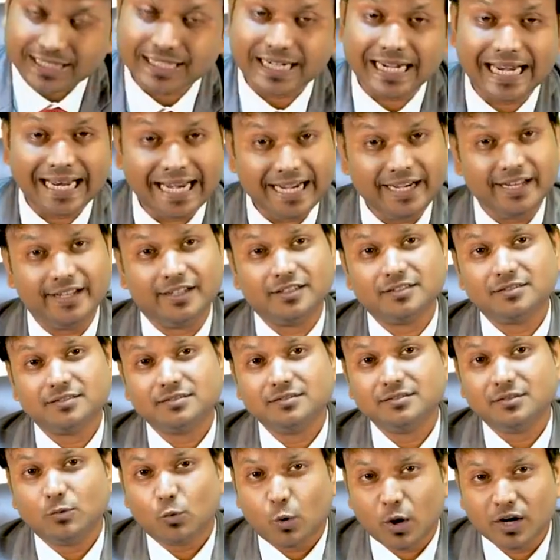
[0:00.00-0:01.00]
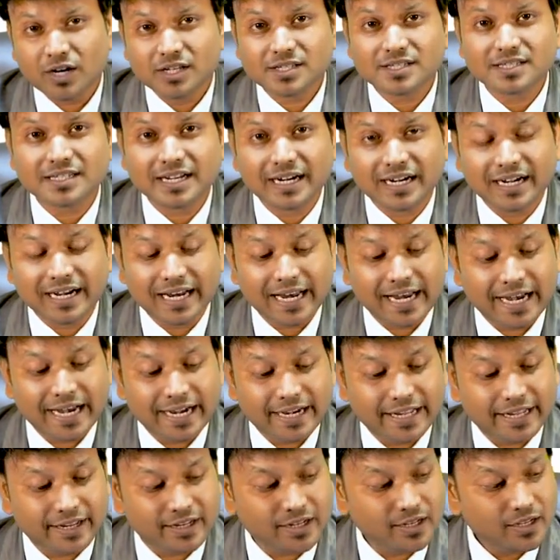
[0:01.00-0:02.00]
Glading. What is
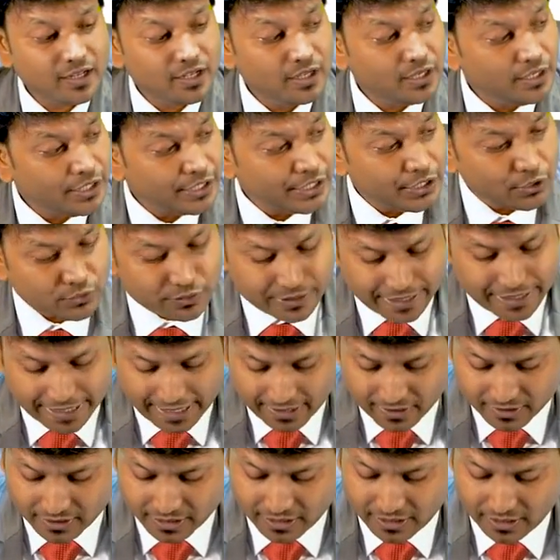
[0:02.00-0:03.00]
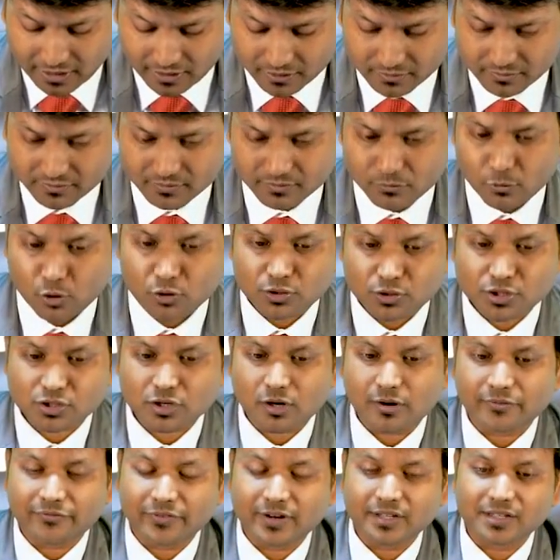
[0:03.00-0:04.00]
glading? You take the, most
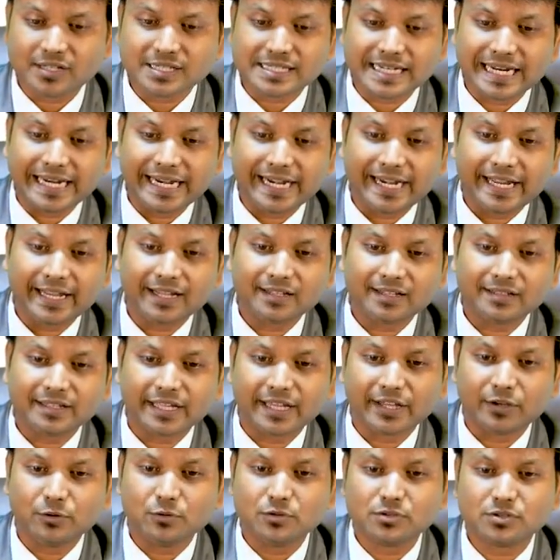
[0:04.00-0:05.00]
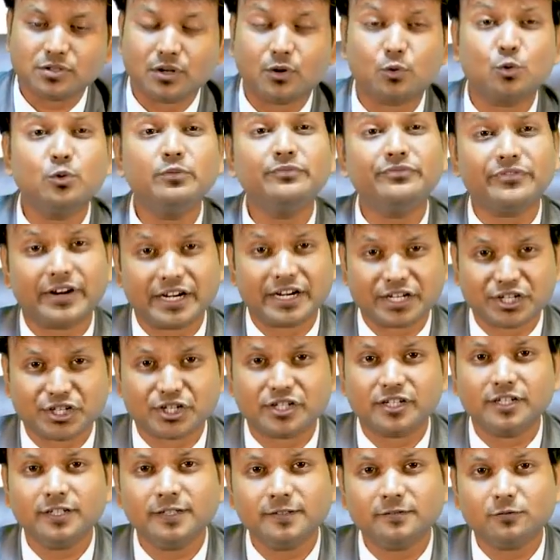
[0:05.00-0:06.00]
often this glading they use room
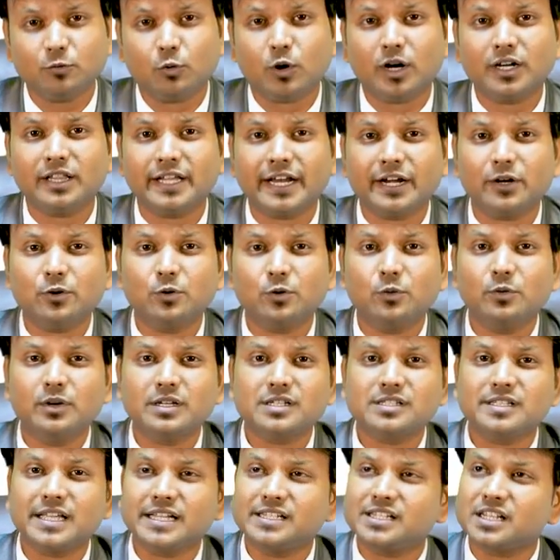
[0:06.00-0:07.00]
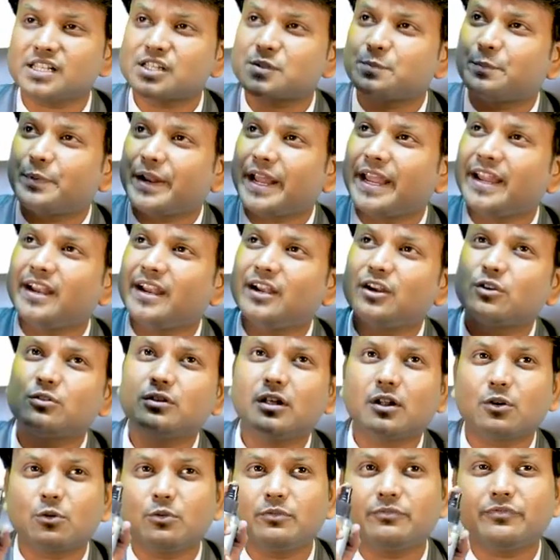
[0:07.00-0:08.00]
freshener. What they do is they just spray into
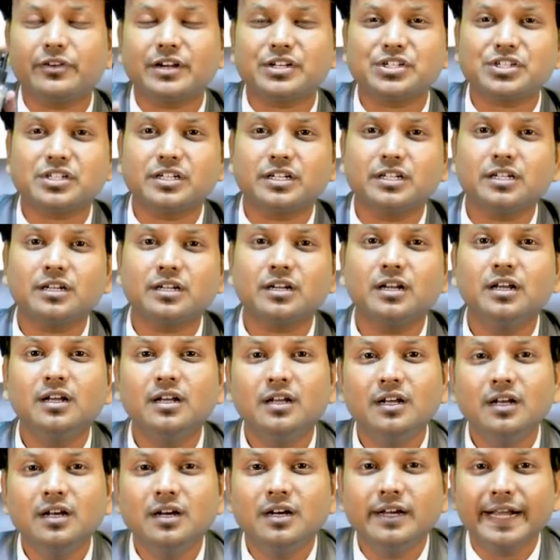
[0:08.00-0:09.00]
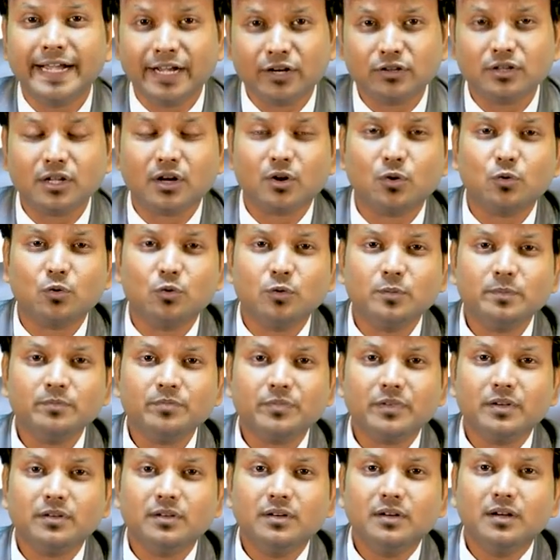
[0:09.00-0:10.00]
the room freshener, into the
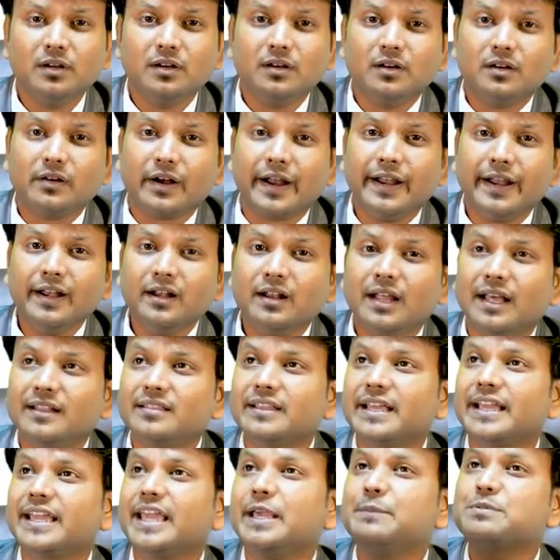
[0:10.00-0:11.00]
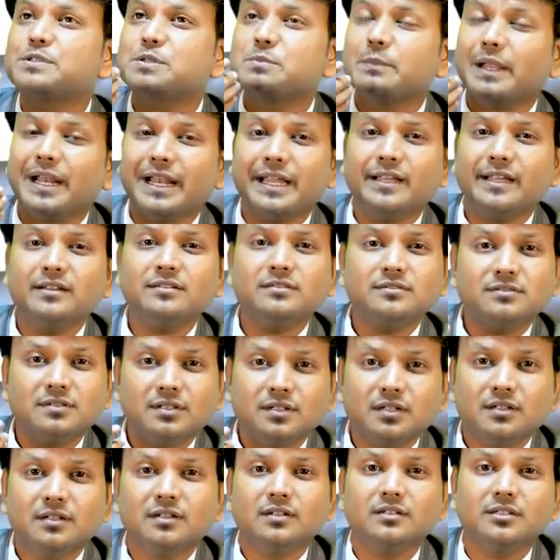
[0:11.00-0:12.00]
room, right? And they keep smelling
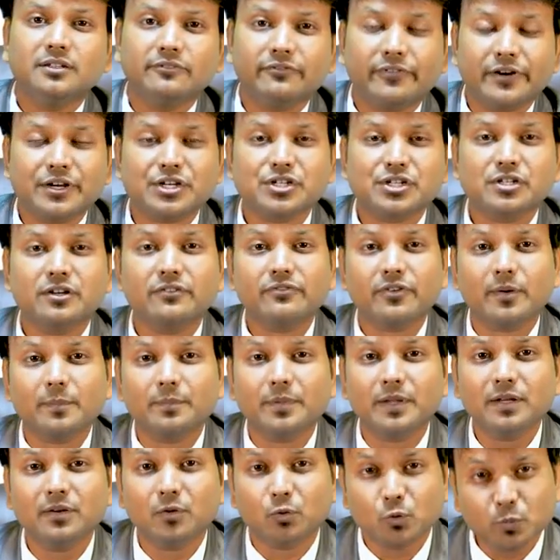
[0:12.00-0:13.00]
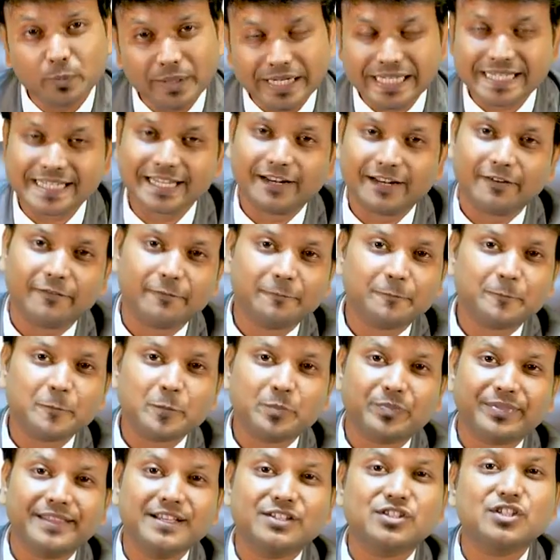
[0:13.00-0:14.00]
the freshener from the room itself.
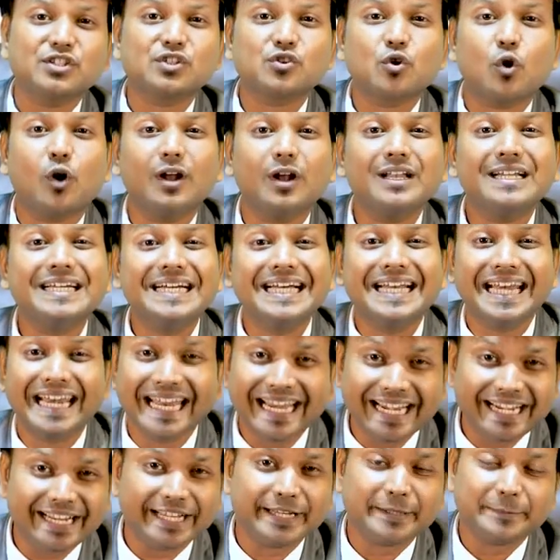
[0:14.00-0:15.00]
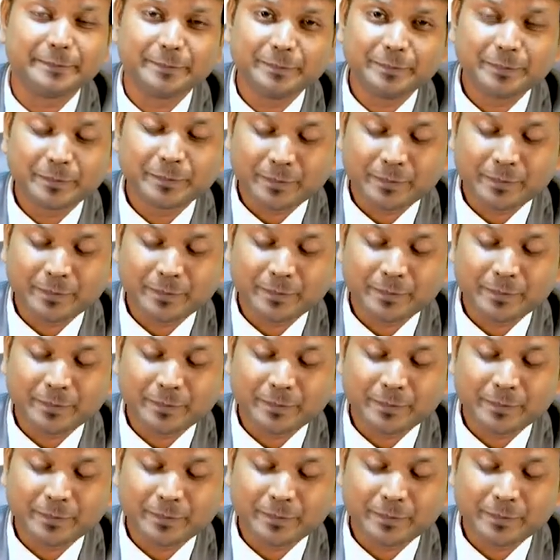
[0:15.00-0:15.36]
This is called glading,